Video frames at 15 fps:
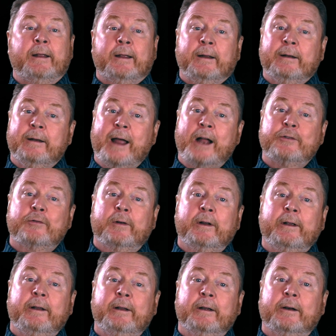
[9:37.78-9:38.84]

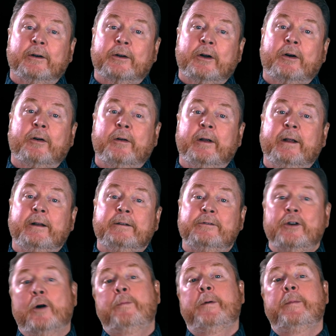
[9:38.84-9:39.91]
Naturally occurring
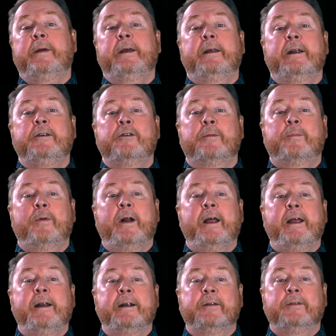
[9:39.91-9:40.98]
dopamine in your
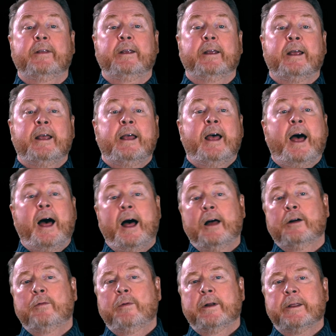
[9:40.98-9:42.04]
brain is the
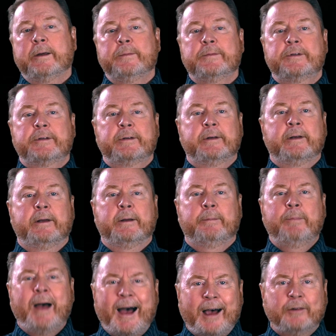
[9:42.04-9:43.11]
algorithm's
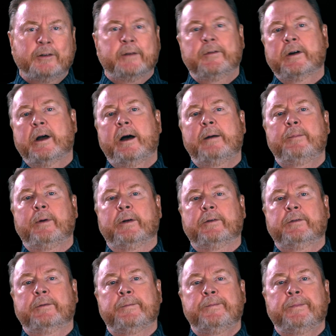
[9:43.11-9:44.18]
passive
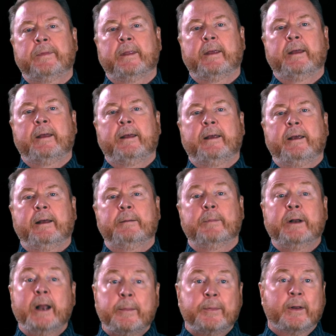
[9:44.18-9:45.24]
accomplice. It
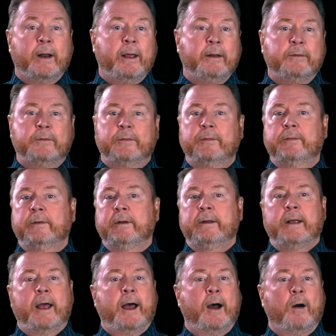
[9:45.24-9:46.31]
manipulates
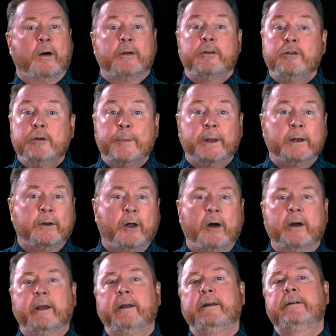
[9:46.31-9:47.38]
our human
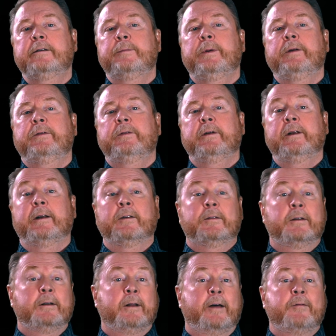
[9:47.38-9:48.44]
longing to be seen
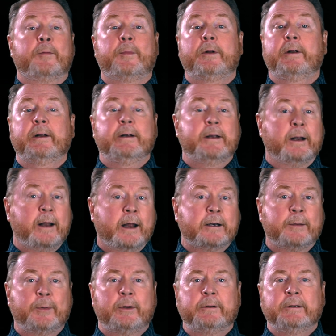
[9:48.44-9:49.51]
as lovable and
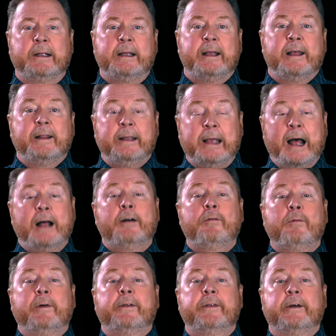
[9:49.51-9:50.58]
connectable. The
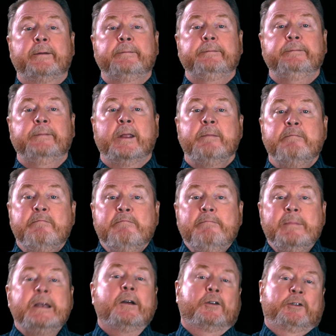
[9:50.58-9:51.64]
algorithm
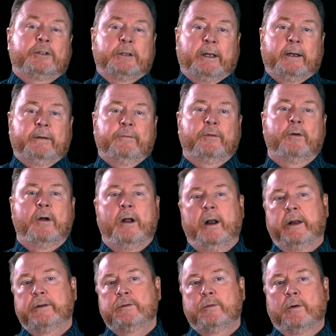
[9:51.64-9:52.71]
milks it for all
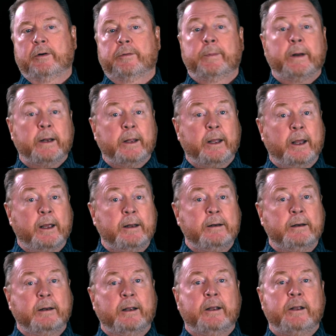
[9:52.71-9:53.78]
it's worth. But in the
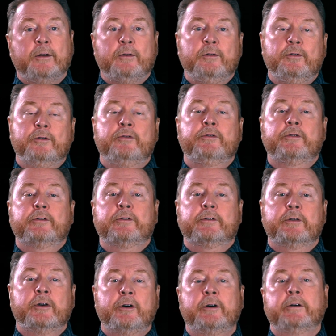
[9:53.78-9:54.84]
end, users
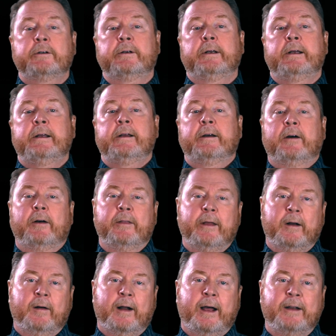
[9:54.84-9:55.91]
hooked on
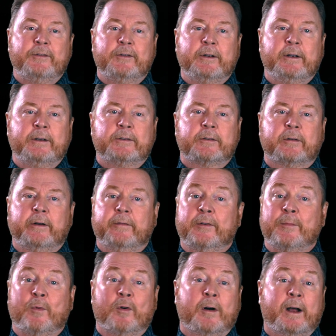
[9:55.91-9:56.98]
their IGs are
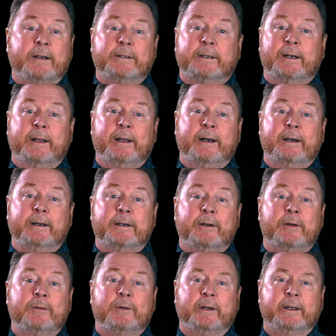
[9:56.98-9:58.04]
even more isolated and
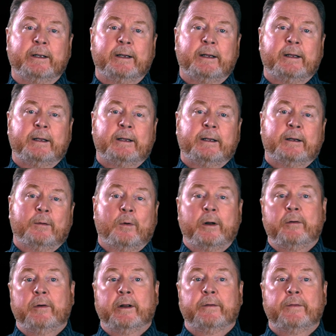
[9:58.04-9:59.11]
lonely,
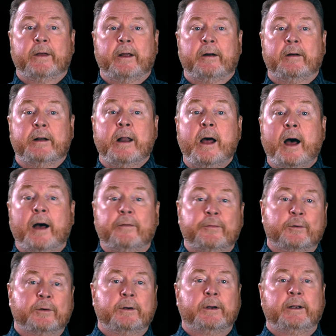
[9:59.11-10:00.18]
wondering if they are
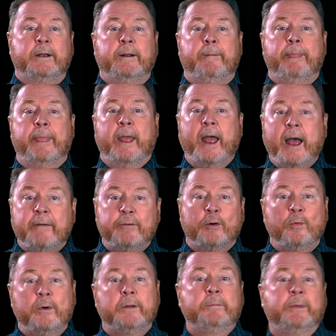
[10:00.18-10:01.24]
enough or ever
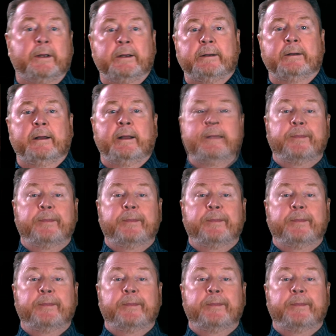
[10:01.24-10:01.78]
will be.